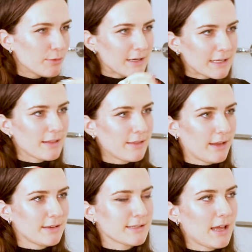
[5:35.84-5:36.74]
all the little
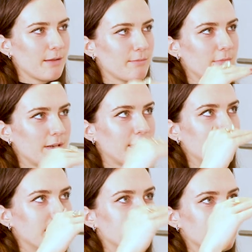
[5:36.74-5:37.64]
things that
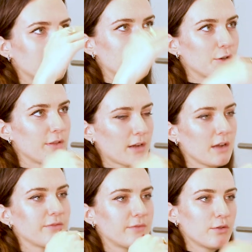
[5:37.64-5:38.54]
lead, you know, that
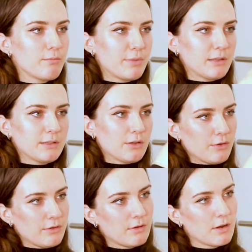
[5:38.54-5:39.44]
kind of you can build
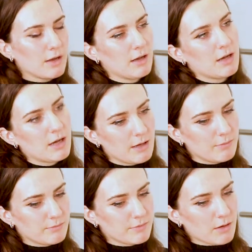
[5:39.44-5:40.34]
on,
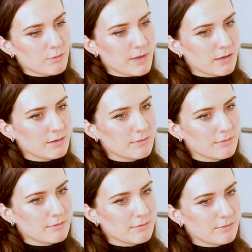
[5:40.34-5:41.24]
that will make
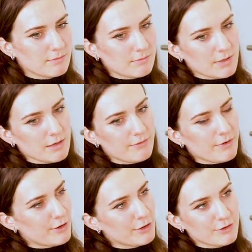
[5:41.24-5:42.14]
me a
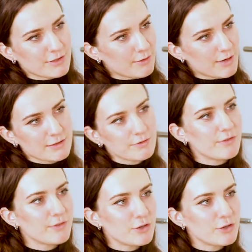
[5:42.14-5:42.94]
very good director in the